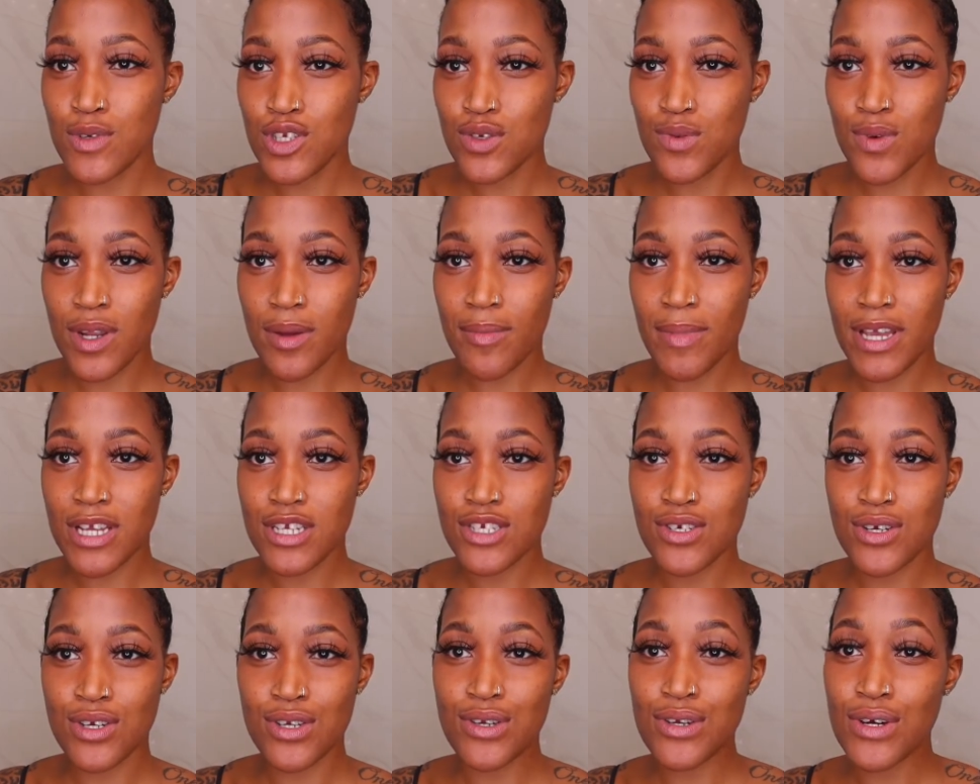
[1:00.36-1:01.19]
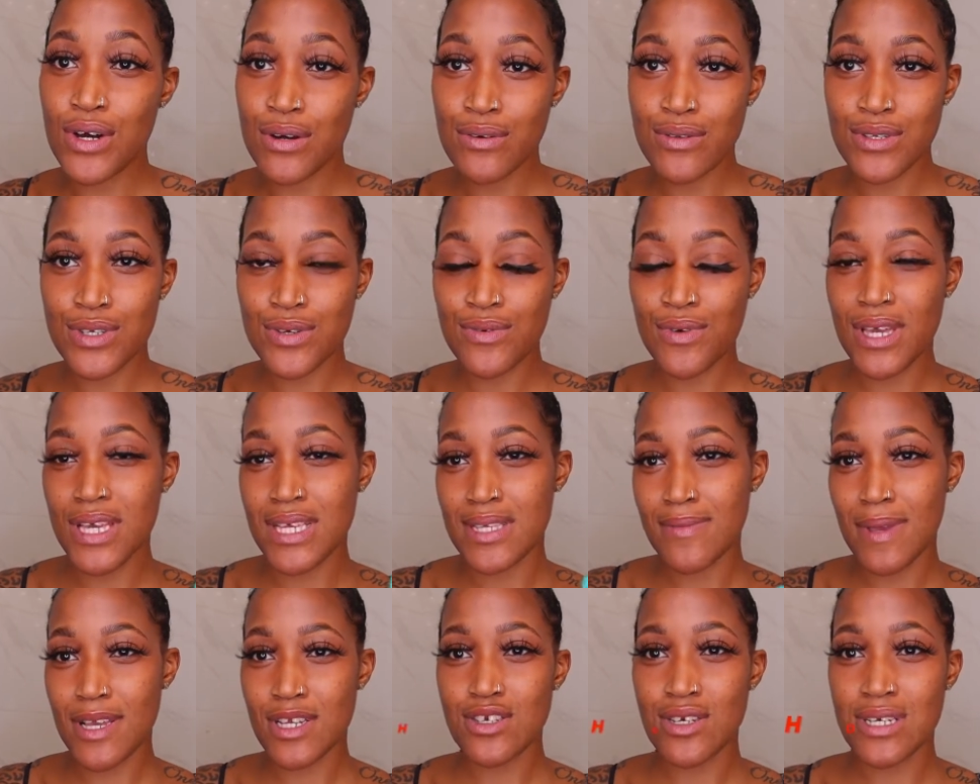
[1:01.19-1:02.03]
what you want to make sure you go do
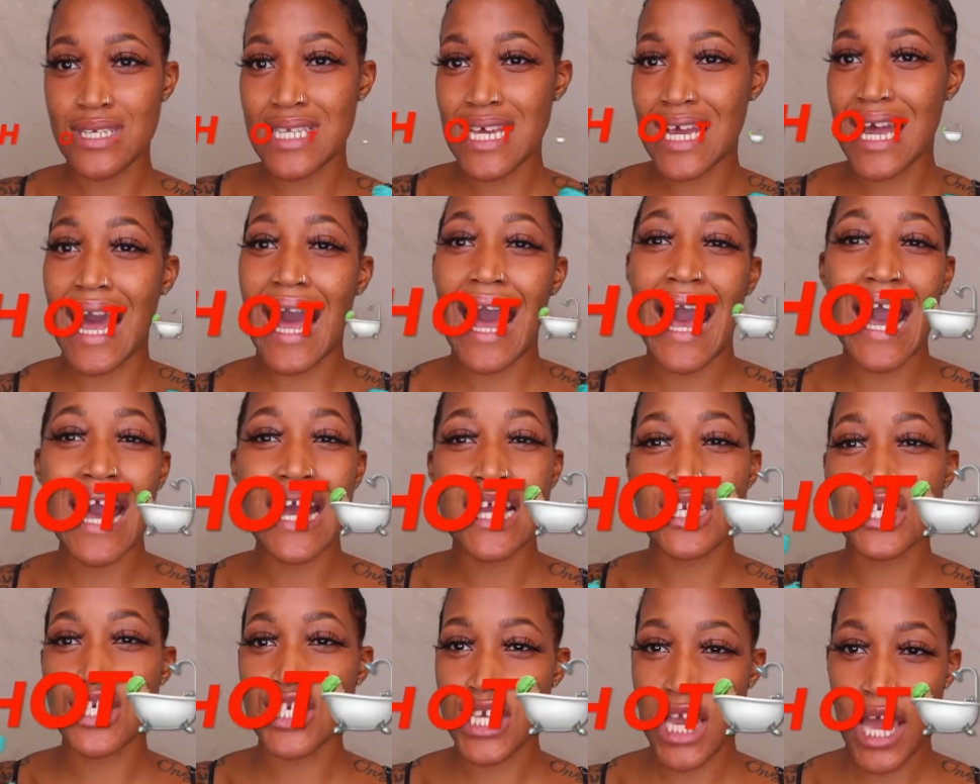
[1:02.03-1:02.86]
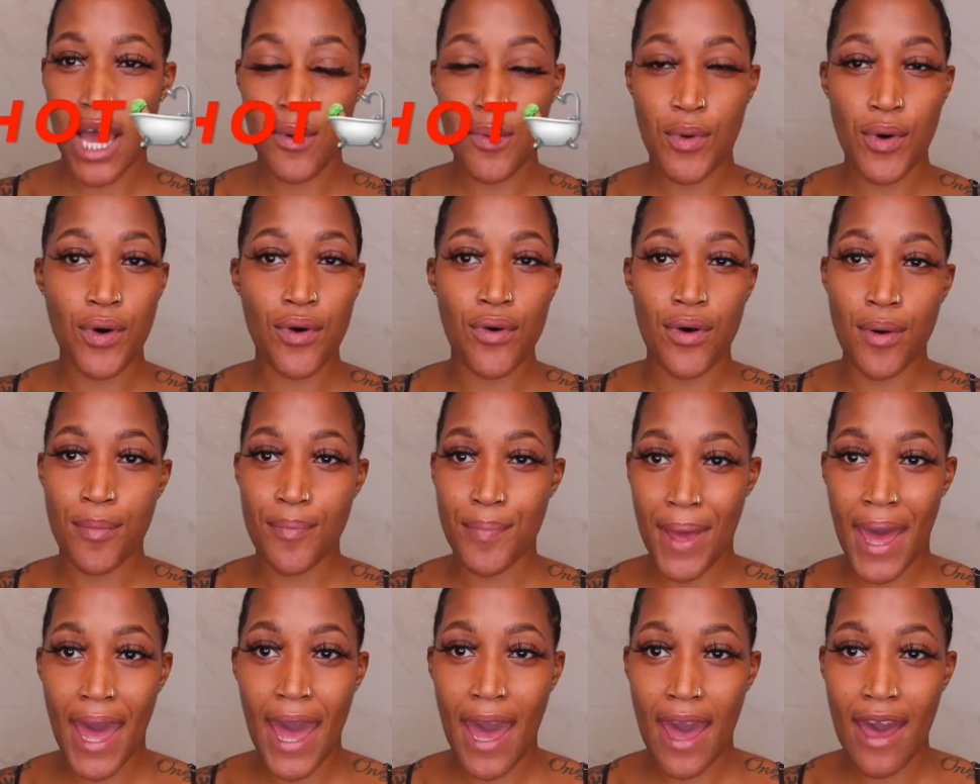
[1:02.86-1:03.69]
is make sure you take a hot shower or
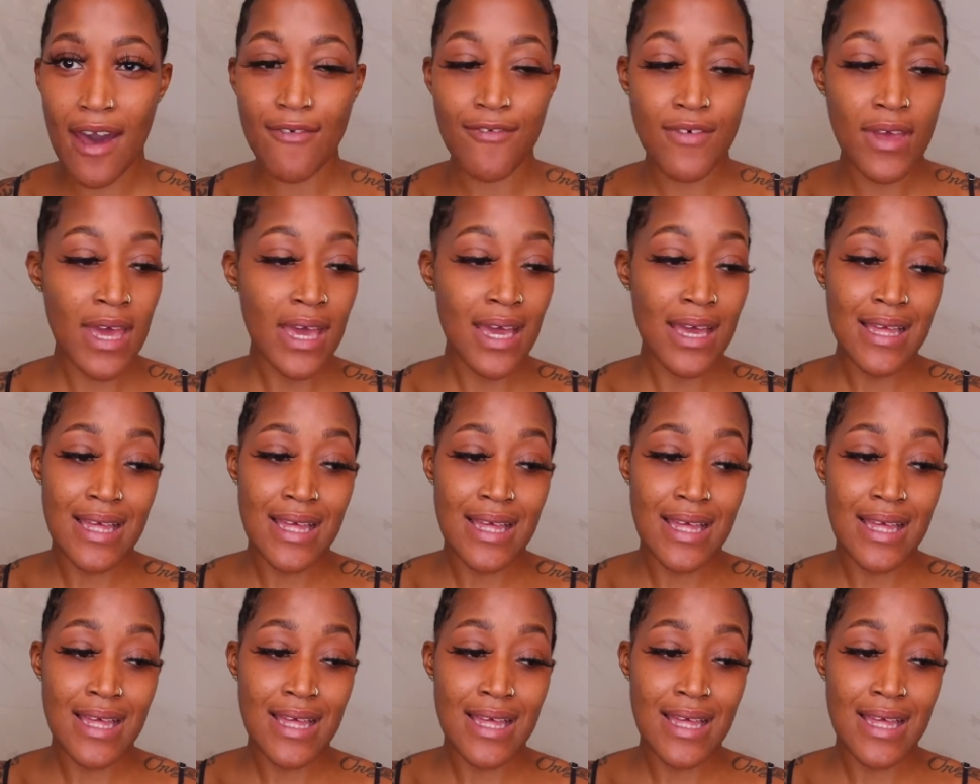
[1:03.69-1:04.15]
bath.